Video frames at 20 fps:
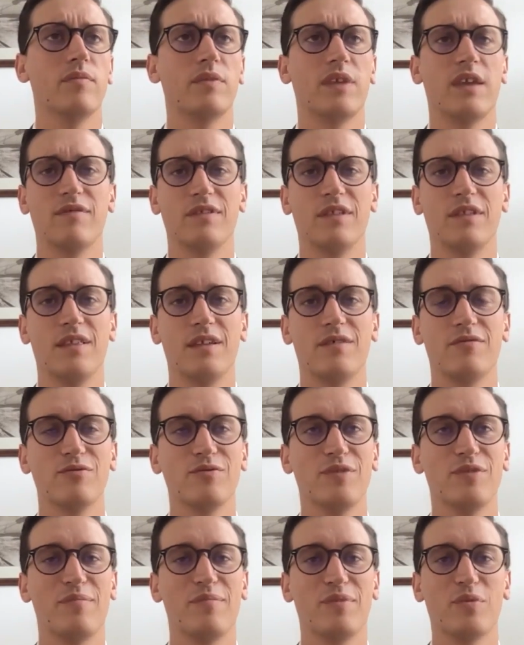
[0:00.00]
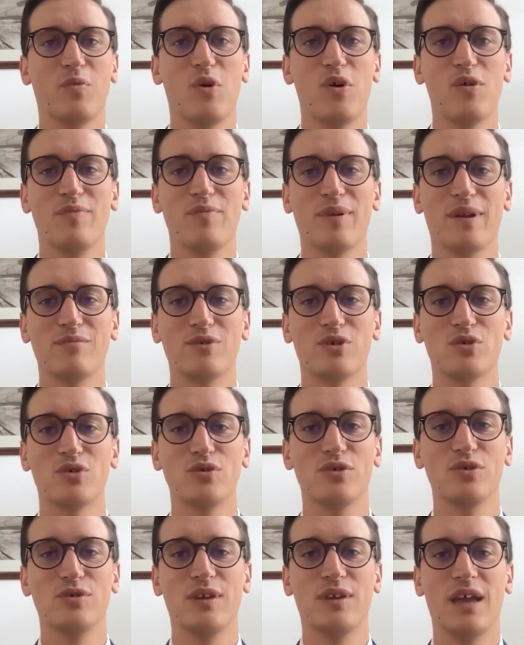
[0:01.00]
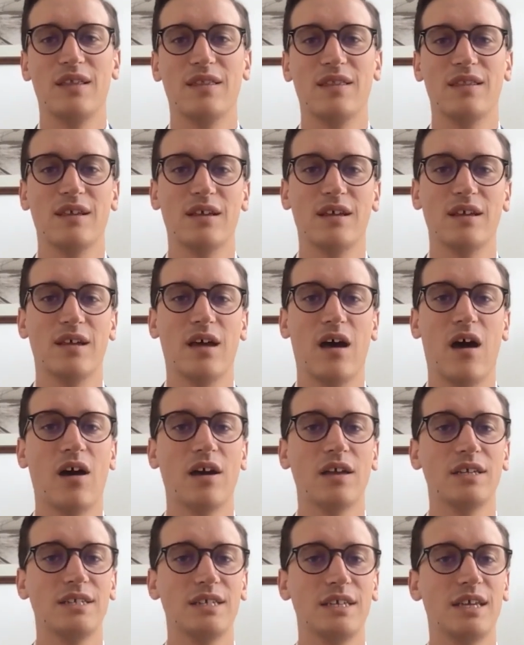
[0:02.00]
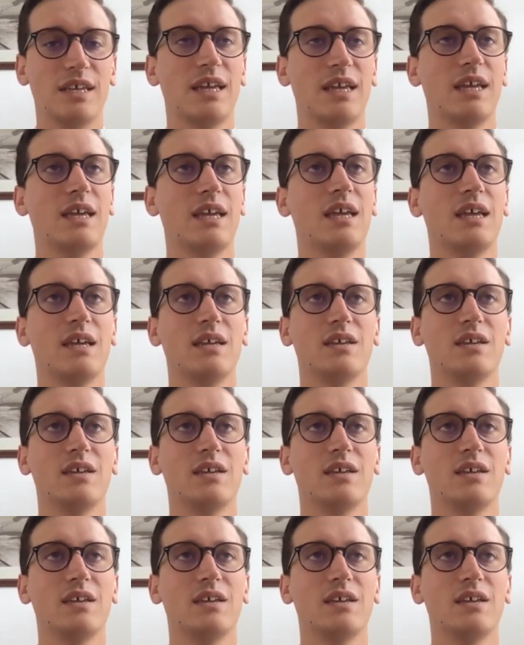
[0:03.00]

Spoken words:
given that they're all numbered 1, but I'm sure you get the idea.